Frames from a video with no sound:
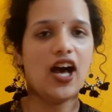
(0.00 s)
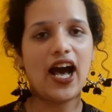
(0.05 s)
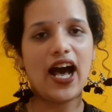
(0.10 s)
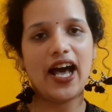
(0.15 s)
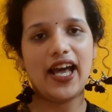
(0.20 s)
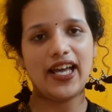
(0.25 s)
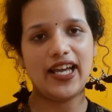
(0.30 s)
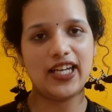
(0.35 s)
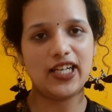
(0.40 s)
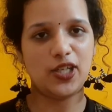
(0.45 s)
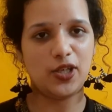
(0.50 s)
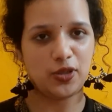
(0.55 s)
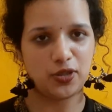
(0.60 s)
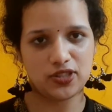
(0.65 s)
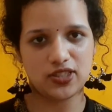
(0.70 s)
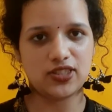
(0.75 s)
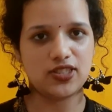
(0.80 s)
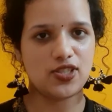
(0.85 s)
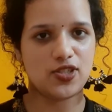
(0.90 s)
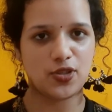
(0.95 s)
I had
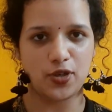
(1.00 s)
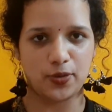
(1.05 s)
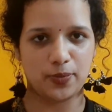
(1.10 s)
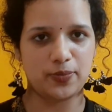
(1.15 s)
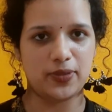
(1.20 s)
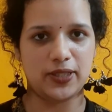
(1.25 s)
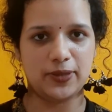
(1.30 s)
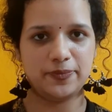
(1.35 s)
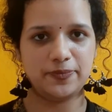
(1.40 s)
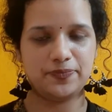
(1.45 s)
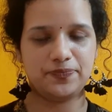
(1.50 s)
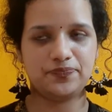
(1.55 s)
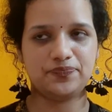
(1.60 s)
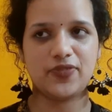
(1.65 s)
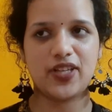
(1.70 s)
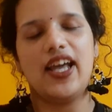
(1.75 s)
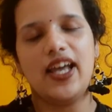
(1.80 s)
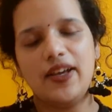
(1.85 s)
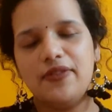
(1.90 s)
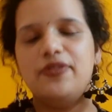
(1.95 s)
lost this copy.
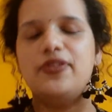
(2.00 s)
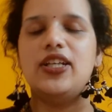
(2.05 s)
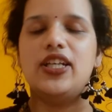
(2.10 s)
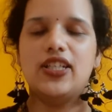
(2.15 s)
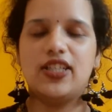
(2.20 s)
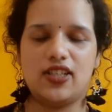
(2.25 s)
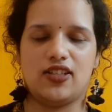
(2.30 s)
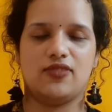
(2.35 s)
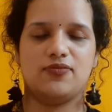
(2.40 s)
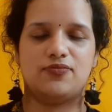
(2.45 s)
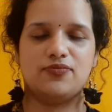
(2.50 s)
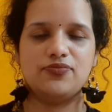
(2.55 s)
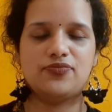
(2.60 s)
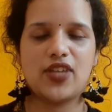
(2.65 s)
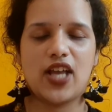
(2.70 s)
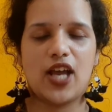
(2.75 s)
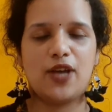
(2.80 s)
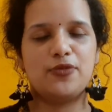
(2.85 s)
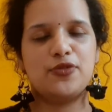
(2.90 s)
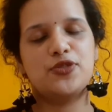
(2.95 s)
Every day
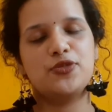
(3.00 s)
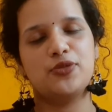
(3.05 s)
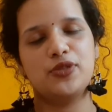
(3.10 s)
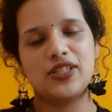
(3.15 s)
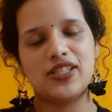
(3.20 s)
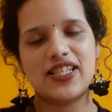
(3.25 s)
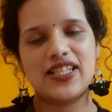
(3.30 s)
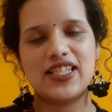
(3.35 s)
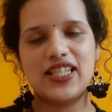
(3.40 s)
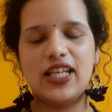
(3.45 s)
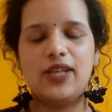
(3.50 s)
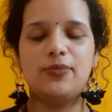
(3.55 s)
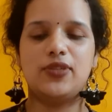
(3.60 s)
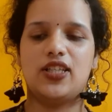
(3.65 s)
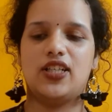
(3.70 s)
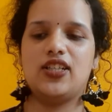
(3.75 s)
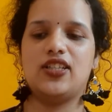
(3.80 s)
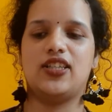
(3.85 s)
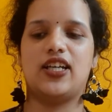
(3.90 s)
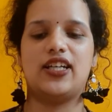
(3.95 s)
I was doing the
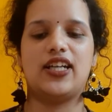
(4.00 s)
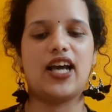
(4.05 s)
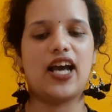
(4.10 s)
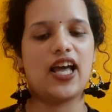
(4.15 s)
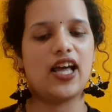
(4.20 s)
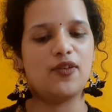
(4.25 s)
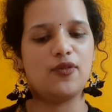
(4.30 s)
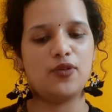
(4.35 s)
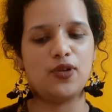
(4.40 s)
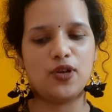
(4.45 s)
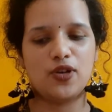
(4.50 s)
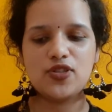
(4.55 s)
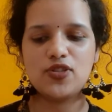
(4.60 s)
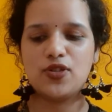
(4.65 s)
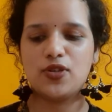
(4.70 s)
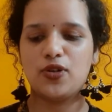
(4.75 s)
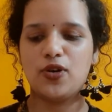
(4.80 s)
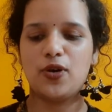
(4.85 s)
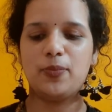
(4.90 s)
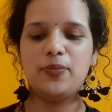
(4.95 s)
same thing that I have
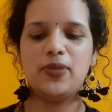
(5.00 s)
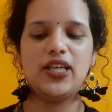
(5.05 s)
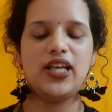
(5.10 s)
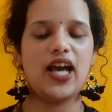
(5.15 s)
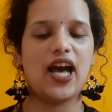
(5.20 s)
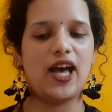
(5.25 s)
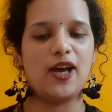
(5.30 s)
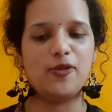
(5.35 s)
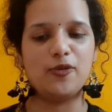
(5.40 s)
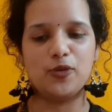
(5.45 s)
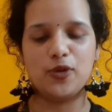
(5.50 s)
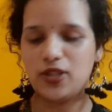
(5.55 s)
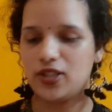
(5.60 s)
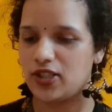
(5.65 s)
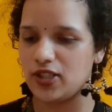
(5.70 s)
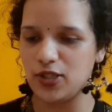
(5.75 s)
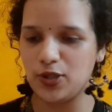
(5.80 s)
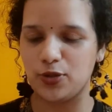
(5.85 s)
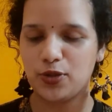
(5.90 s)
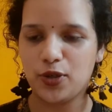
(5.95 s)
lost the copy, I
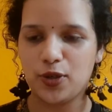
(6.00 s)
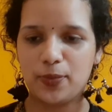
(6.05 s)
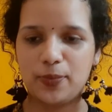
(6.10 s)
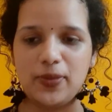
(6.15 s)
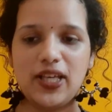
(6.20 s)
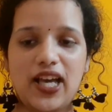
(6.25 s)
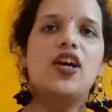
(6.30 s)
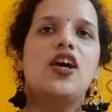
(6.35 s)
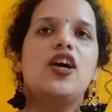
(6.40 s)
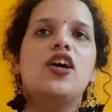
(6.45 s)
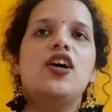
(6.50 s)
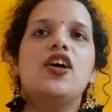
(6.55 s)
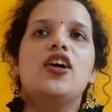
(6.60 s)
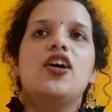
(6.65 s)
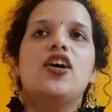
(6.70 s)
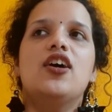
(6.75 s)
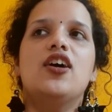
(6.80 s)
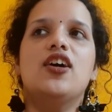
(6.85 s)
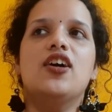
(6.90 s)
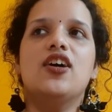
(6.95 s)
want a new copy.
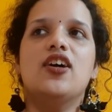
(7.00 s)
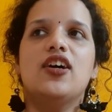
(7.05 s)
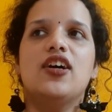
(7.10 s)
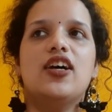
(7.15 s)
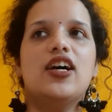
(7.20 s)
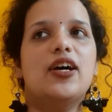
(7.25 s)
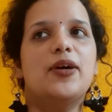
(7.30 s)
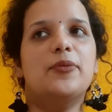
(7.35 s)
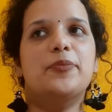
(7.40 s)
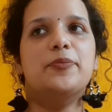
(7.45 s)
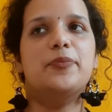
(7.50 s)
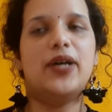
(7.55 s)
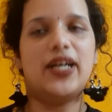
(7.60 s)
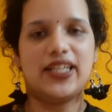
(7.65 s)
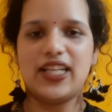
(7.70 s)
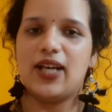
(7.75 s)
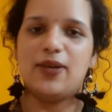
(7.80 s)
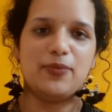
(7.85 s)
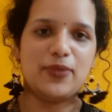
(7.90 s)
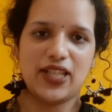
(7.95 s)

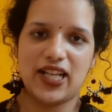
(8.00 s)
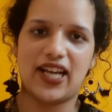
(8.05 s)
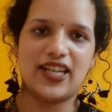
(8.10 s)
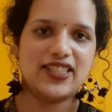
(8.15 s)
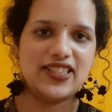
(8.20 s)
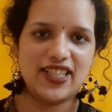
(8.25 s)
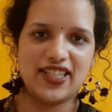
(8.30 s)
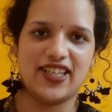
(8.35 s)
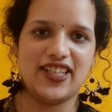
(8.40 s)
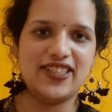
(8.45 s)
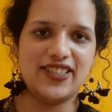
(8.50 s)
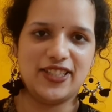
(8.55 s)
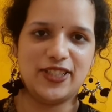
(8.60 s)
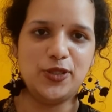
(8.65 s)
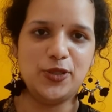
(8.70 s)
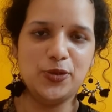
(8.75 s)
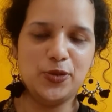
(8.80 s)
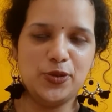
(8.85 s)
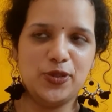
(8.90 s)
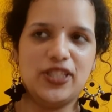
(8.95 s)
But I'm glad that I
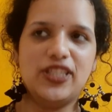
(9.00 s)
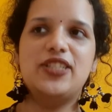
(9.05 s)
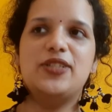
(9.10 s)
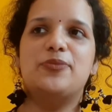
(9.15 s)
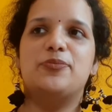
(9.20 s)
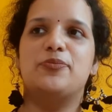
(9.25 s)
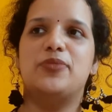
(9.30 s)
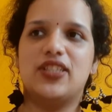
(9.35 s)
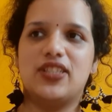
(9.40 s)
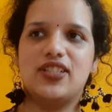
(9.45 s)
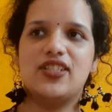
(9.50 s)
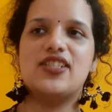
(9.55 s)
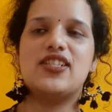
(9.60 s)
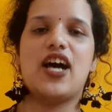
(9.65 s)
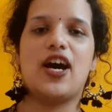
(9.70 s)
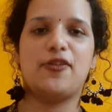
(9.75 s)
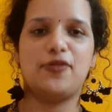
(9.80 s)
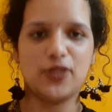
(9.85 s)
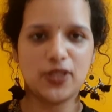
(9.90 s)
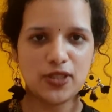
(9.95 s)
didn't do it because
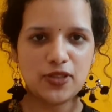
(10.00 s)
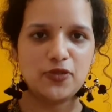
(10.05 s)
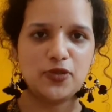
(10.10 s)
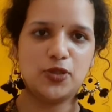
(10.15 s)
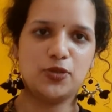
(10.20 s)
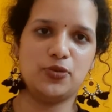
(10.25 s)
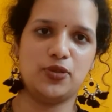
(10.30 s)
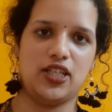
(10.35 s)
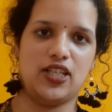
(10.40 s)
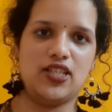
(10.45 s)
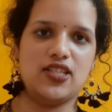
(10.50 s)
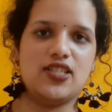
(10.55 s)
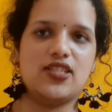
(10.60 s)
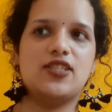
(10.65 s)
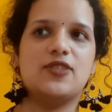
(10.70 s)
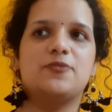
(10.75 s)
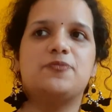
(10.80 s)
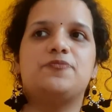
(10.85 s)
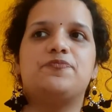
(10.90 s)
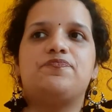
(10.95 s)
after a few
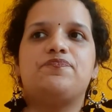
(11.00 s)
days,